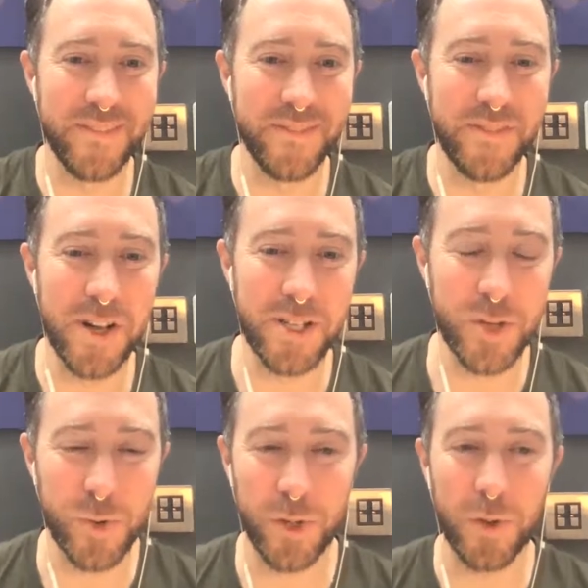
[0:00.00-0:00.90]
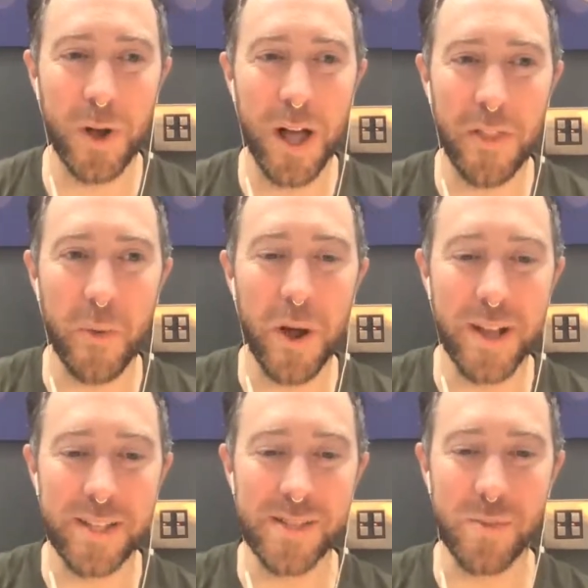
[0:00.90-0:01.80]
virtual or
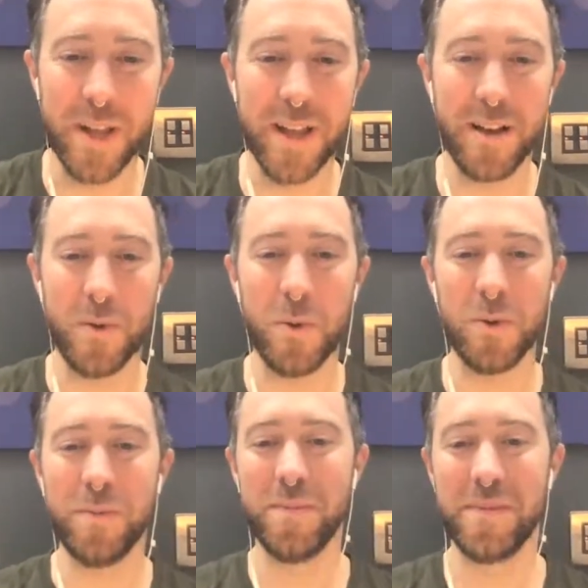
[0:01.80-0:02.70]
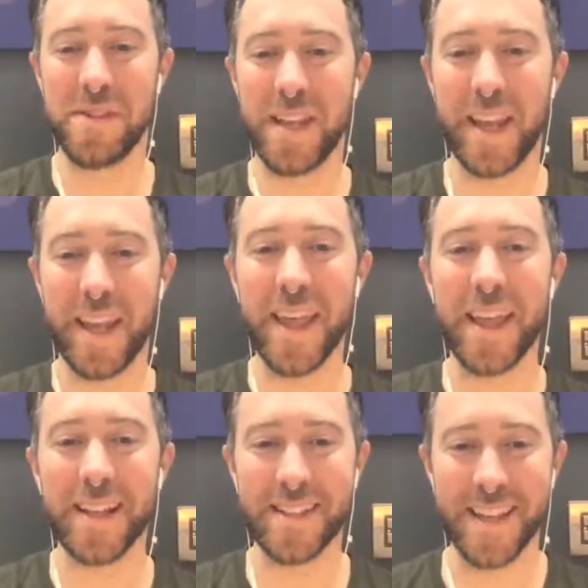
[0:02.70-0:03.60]
otherwise. We are all sitting
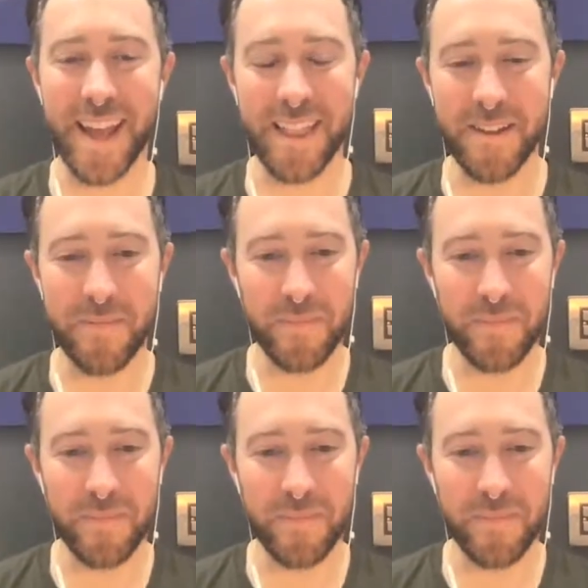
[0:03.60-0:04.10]
here together,